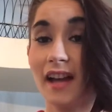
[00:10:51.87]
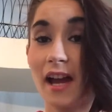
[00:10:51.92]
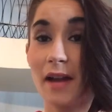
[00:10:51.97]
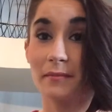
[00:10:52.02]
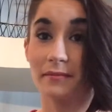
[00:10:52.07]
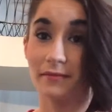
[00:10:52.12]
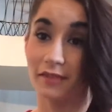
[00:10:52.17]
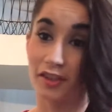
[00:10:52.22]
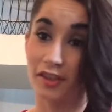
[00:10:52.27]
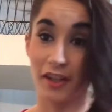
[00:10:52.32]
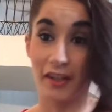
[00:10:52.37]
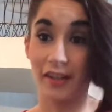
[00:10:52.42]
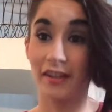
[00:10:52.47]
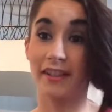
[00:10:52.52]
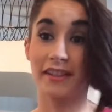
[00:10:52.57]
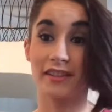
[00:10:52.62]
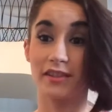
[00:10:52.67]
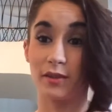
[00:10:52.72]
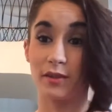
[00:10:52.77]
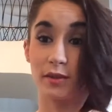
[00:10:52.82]
I'm
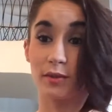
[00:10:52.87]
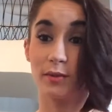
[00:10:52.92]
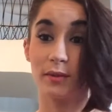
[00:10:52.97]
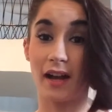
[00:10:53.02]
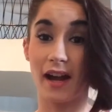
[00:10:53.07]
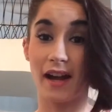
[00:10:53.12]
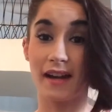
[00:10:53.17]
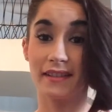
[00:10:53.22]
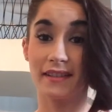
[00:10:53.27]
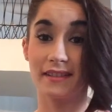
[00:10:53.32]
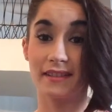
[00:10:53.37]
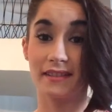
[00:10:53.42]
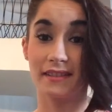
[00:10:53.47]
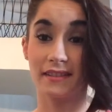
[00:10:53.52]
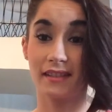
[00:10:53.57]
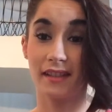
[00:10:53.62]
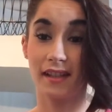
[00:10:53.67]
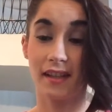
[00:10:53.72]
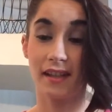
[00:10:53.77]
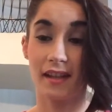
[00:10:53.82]
sharing to you guys,
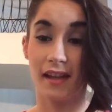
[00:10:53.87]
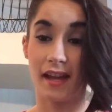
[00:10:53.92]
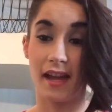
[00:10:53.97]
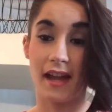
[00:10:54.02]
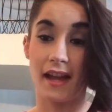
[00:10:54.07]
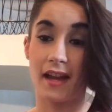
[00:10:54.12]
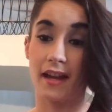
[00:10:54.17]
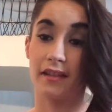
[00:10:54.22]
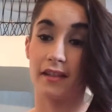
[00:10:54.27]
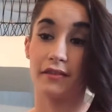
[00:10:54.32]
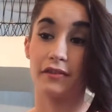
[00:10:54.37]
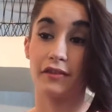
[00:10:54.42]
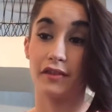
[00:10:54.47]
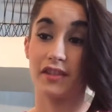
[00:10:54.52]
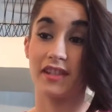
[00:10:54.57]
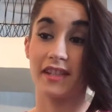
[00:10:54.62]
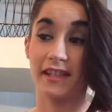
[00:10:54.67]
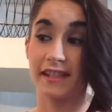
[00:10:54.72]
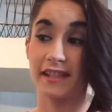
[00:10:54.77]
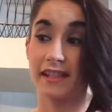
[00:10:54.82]
and for
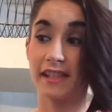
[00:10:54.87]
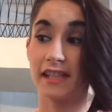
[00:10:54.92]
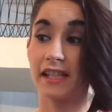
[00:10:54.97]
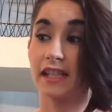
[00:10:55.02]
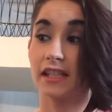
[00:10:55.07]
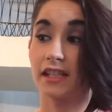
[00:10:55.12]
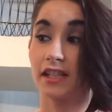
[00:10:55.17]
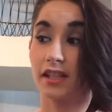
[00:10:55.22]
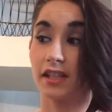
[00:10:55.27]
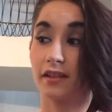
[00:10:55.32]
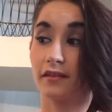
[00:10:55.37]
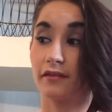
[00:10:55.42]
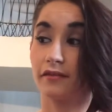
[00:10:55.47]
15